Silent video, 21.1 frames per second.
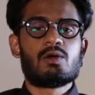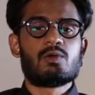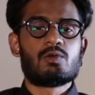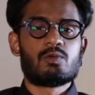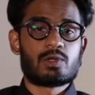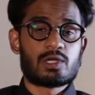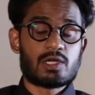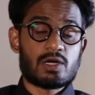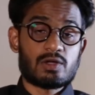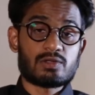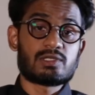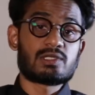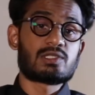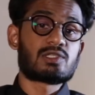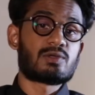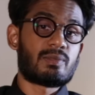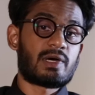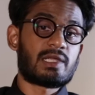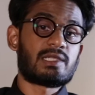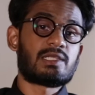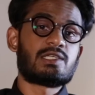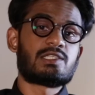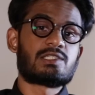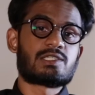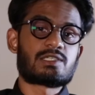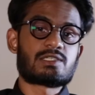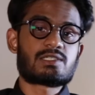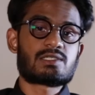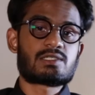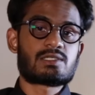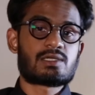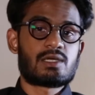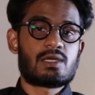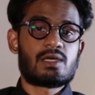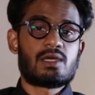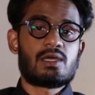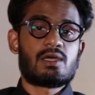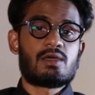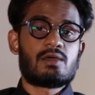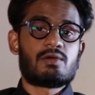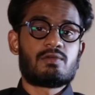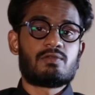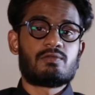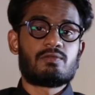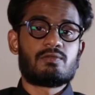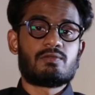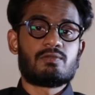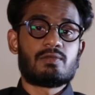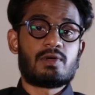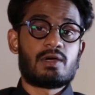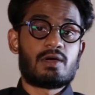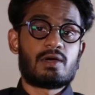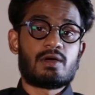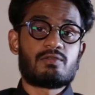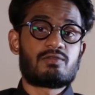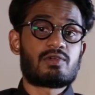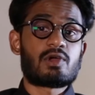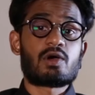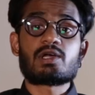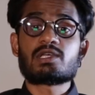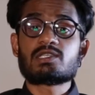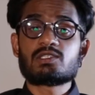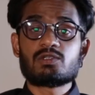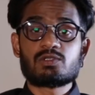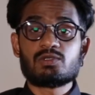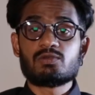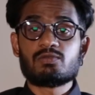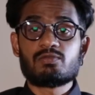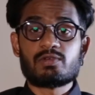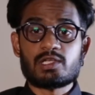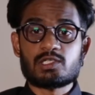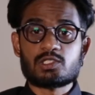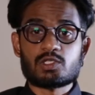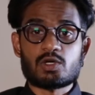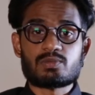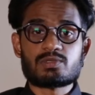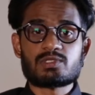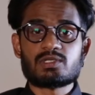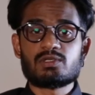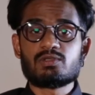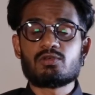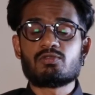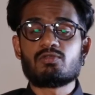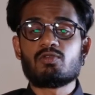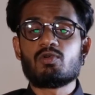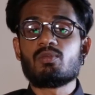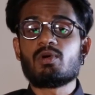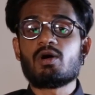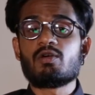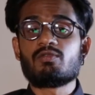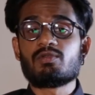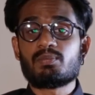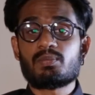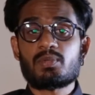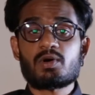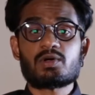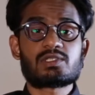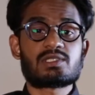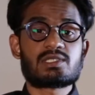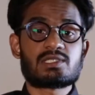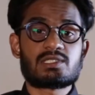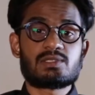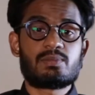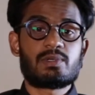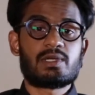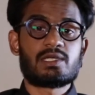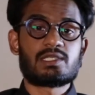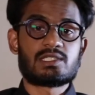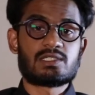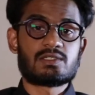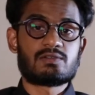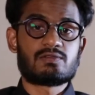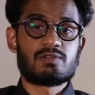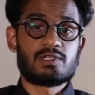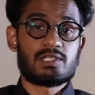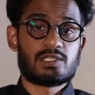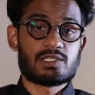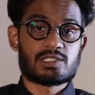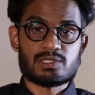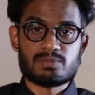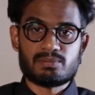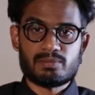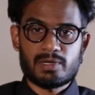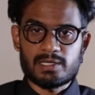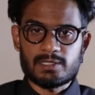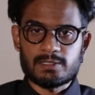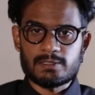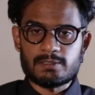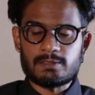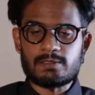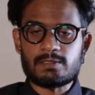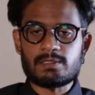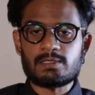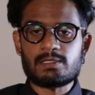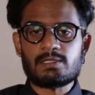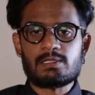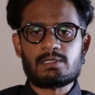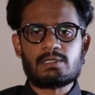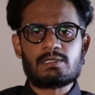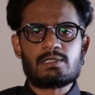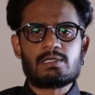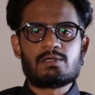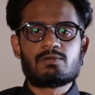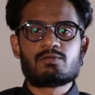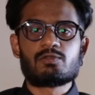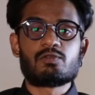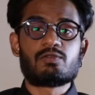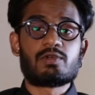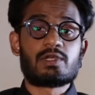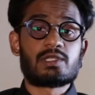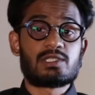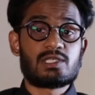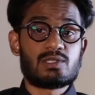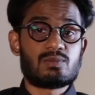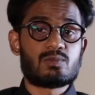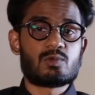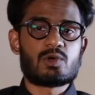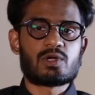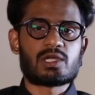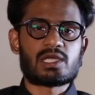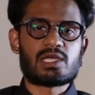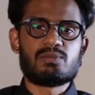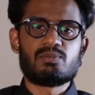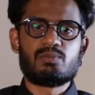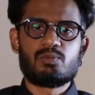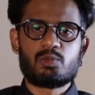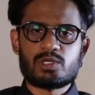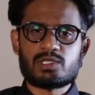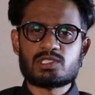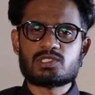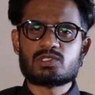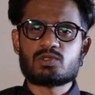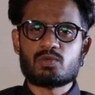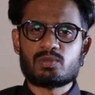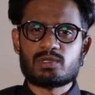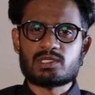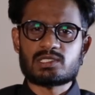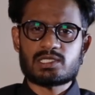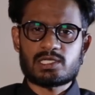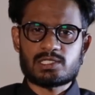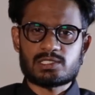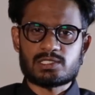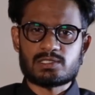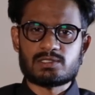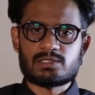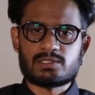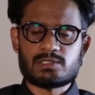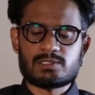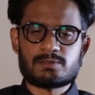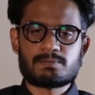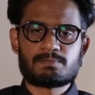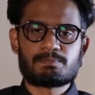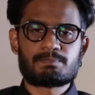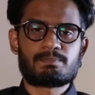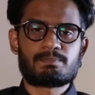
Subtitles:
Regarding the managers, they are executing their jobs in the form of a participative leadership manner, through their teamwork and brainstorming sessions.